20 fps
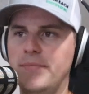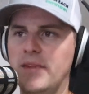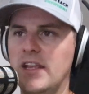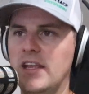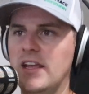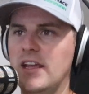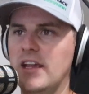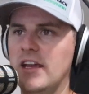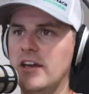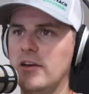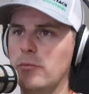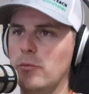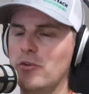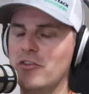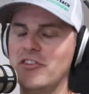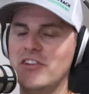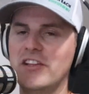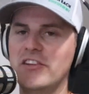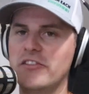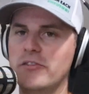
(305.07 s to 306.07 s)
and we're
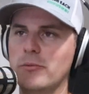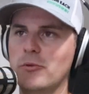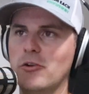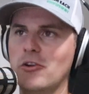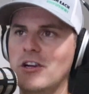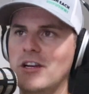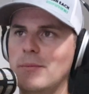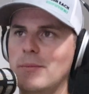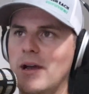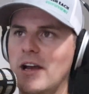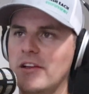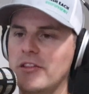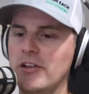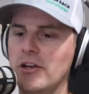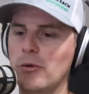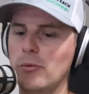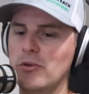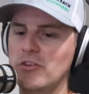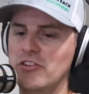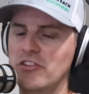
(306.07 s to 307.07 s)
seeing some green back
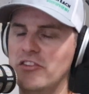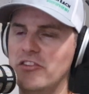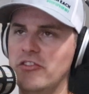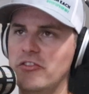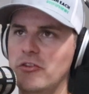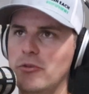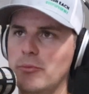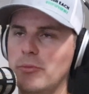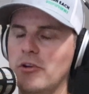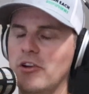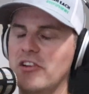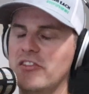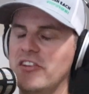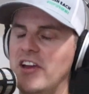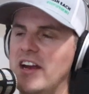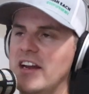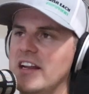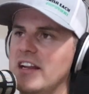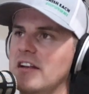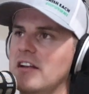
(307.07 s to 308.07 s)
there, which is super
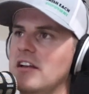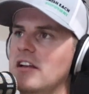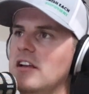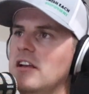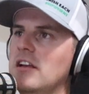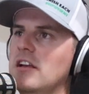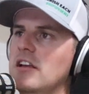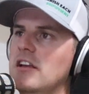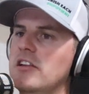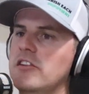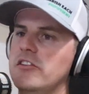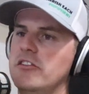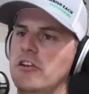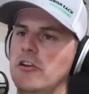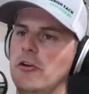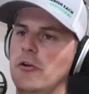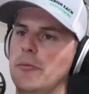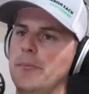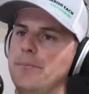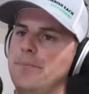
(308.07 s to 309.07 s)
exciting.
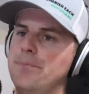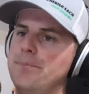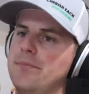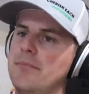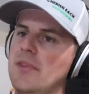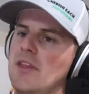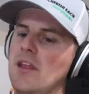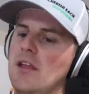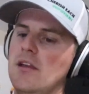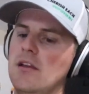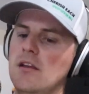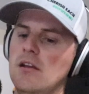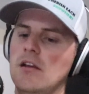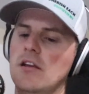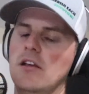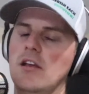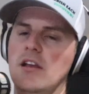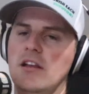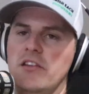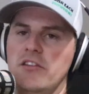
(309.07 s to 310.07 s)
So
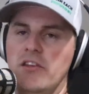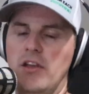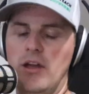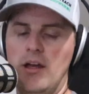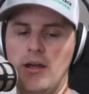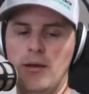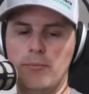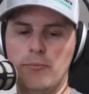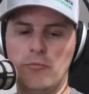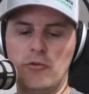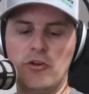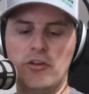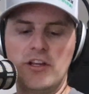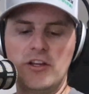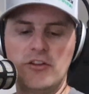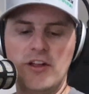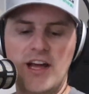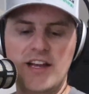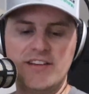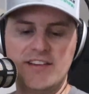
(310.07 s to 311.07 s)
really
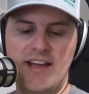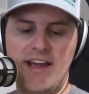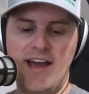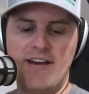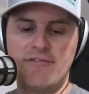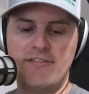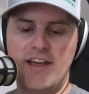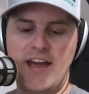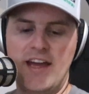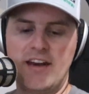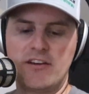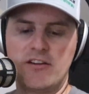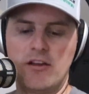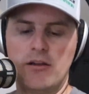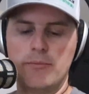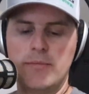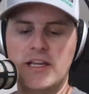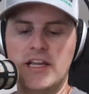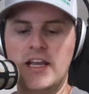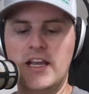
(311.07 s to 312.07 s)
glad to have that
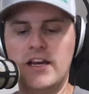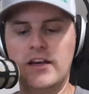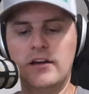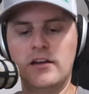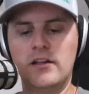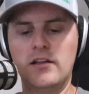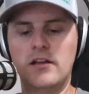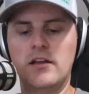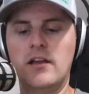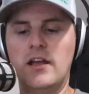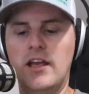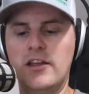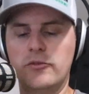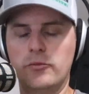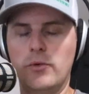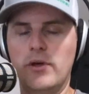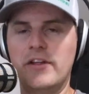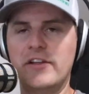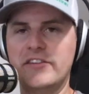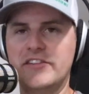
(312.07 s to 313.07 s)
coming in as
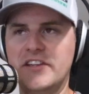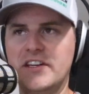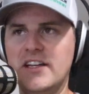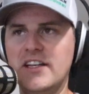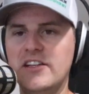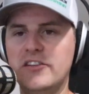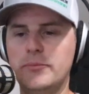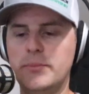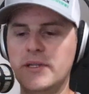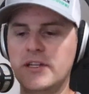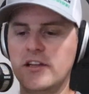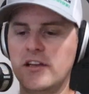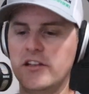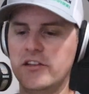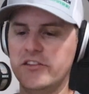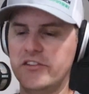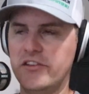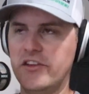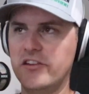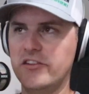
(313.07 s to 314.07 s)
well as it is,
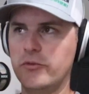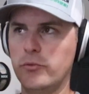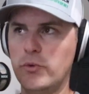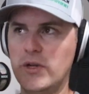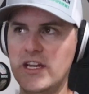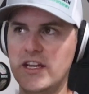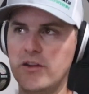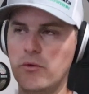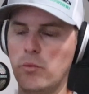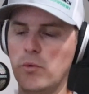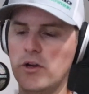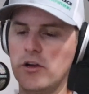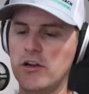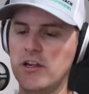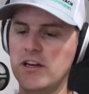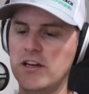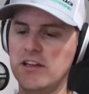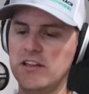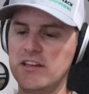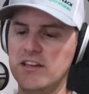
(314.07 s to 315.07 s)
because this week we're
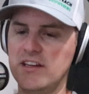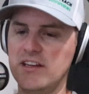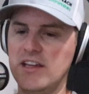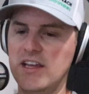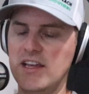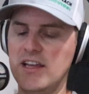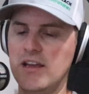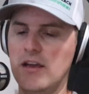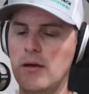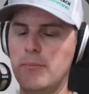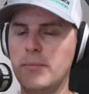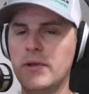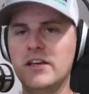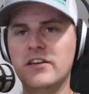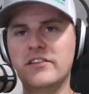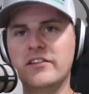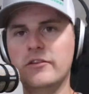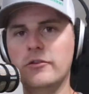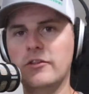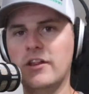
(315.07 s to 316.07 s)
going to get up
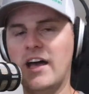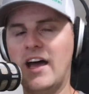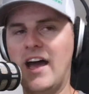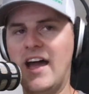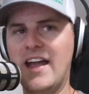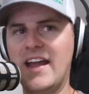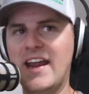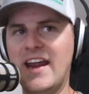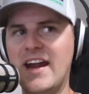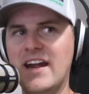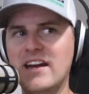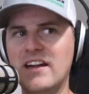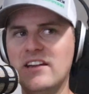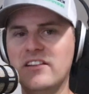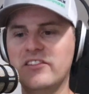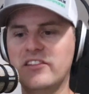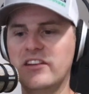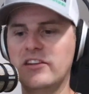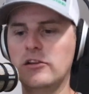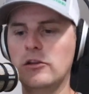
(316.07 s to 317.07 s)
into the high
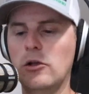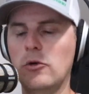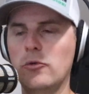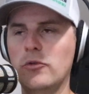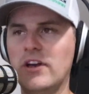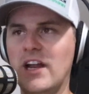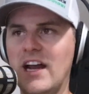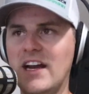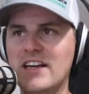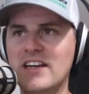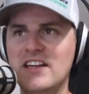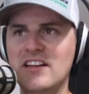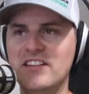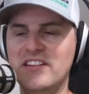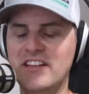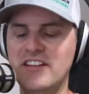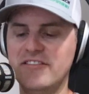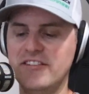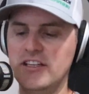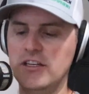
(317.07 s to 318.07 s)
80s and low
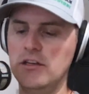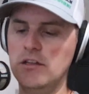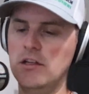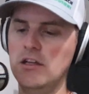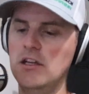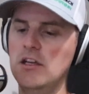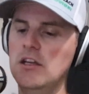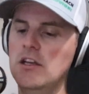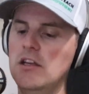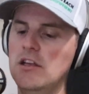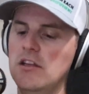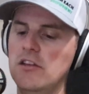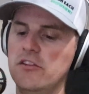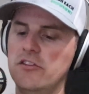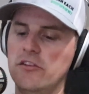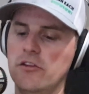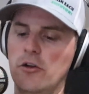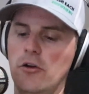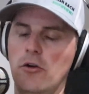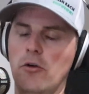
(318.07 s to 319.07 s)
90s even.
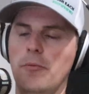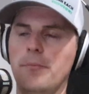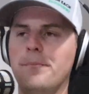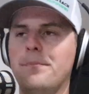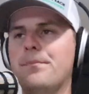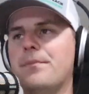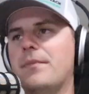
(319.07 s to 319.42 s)
So